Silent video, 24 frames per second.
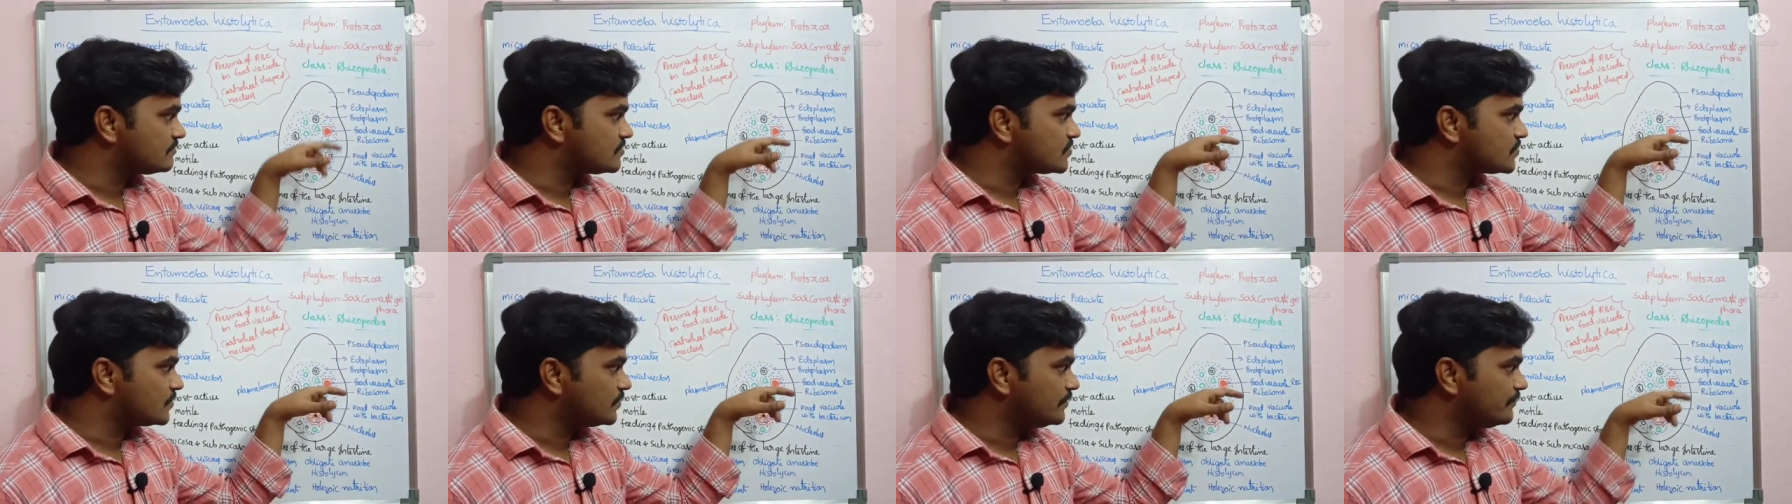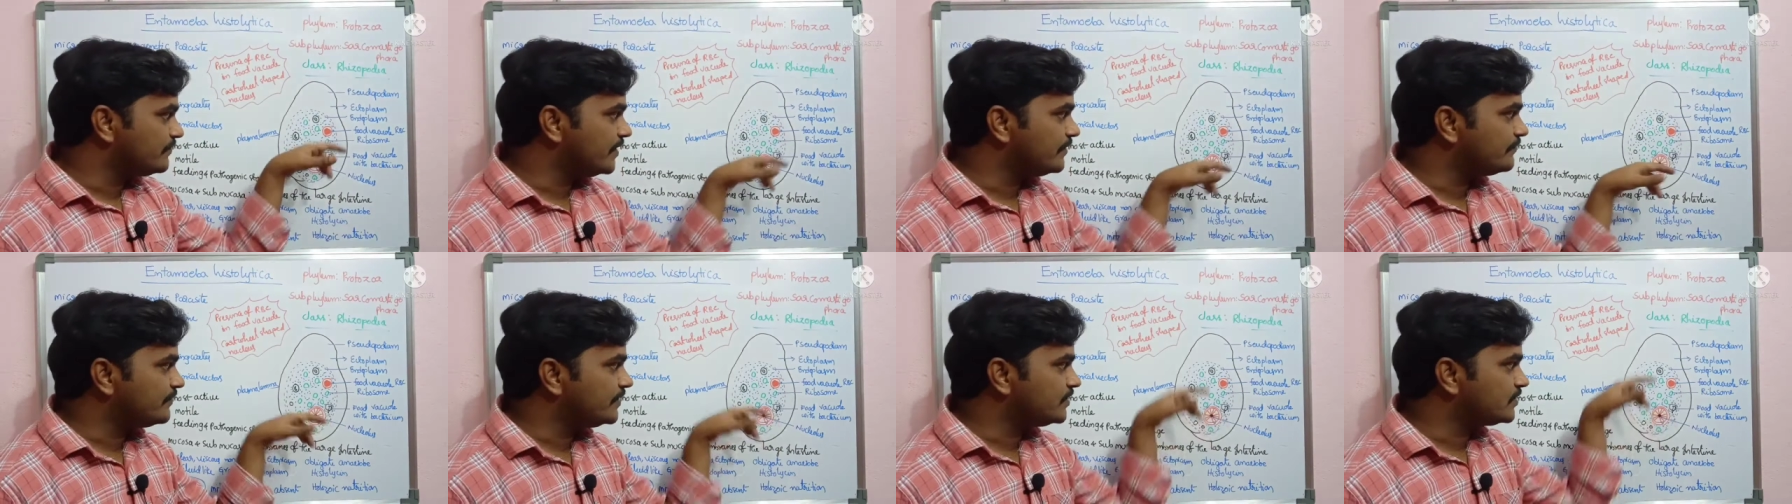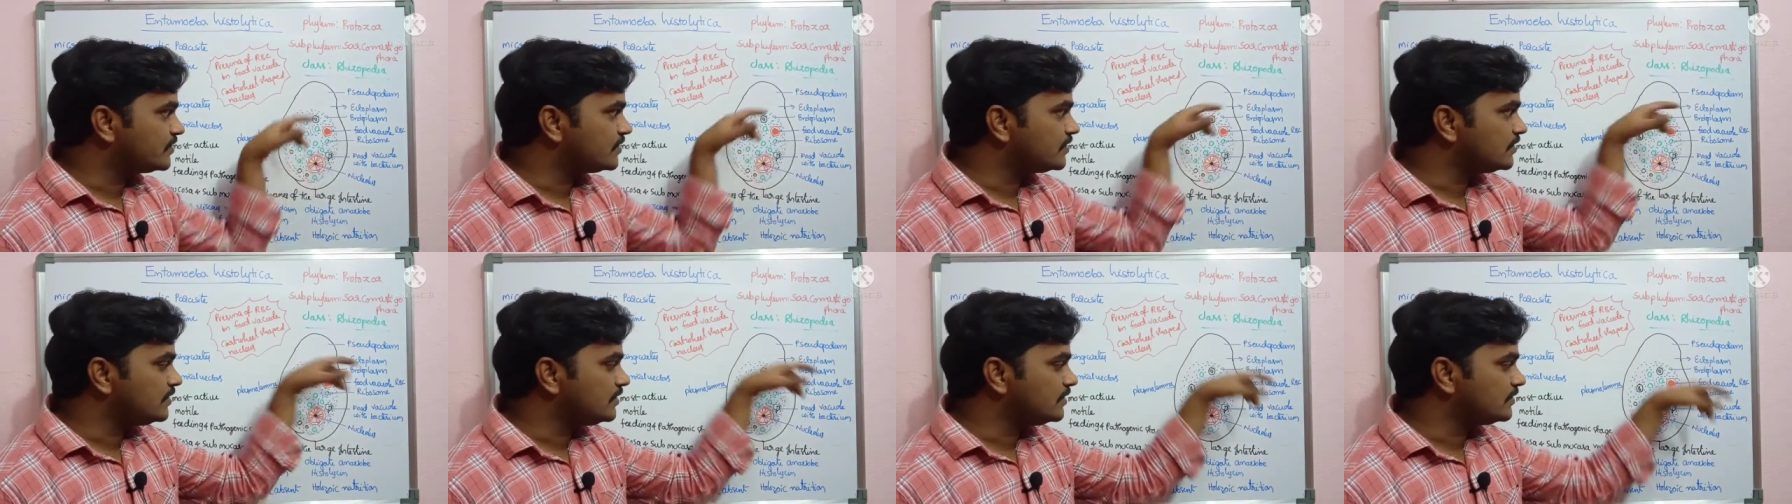So
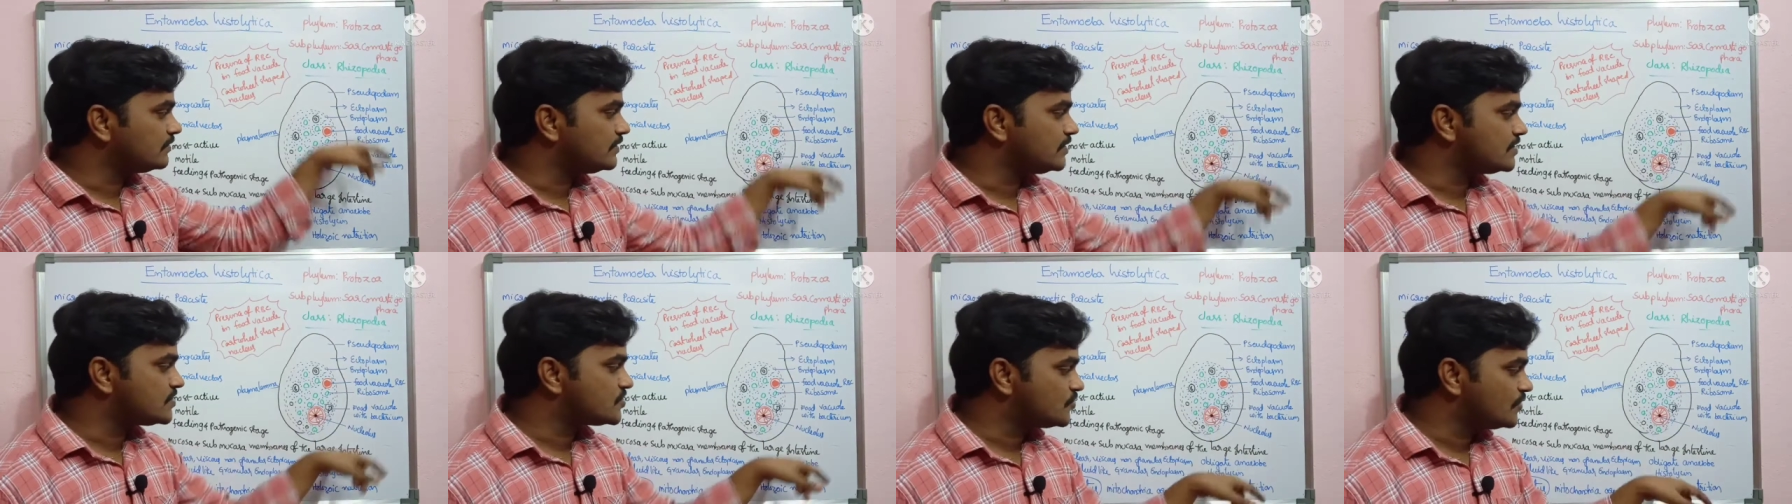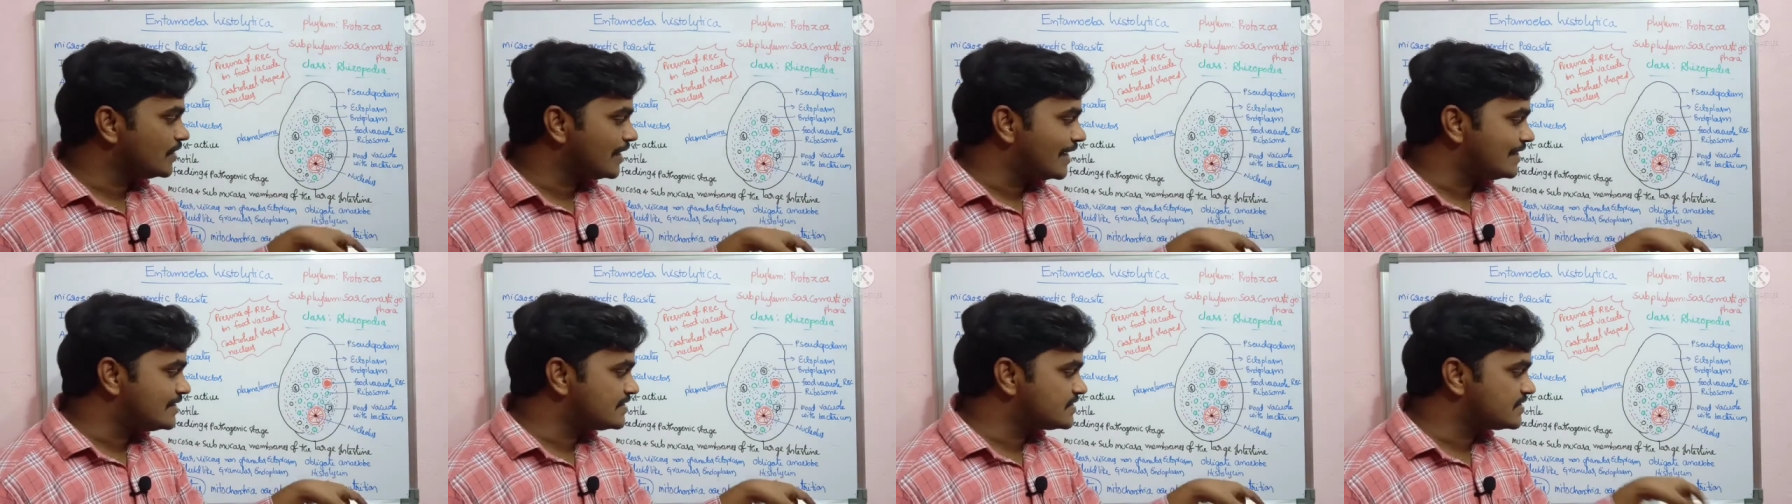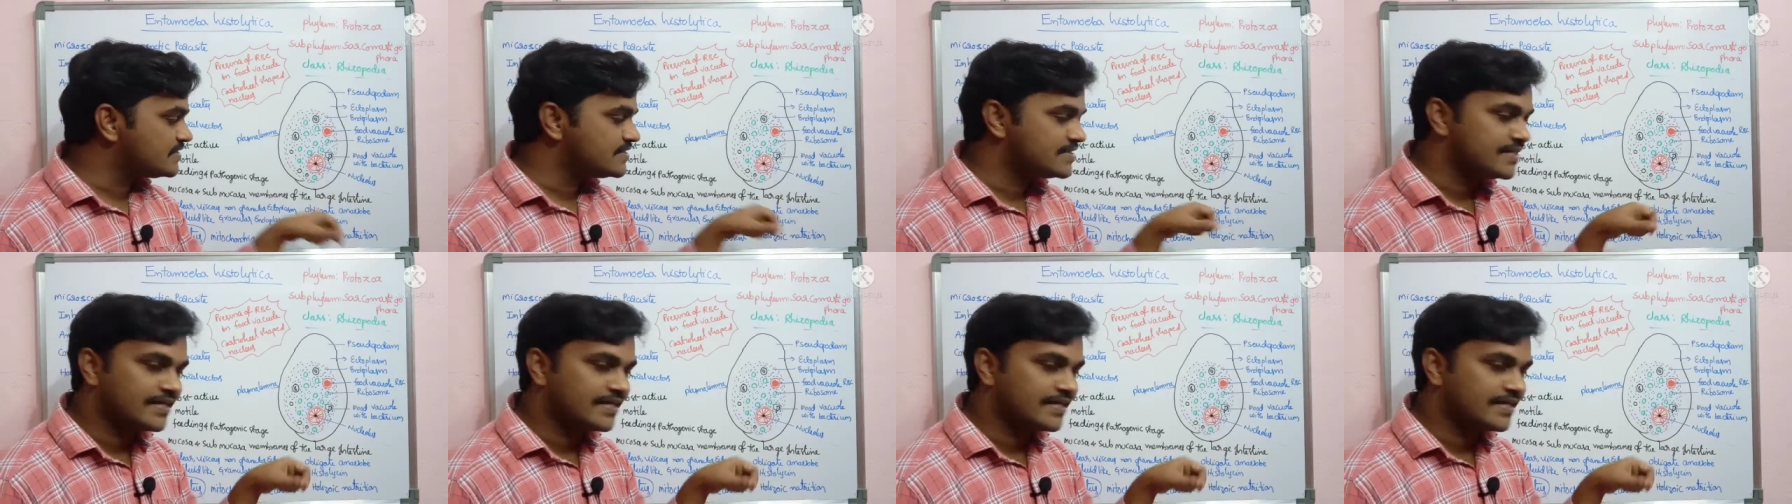if histolysin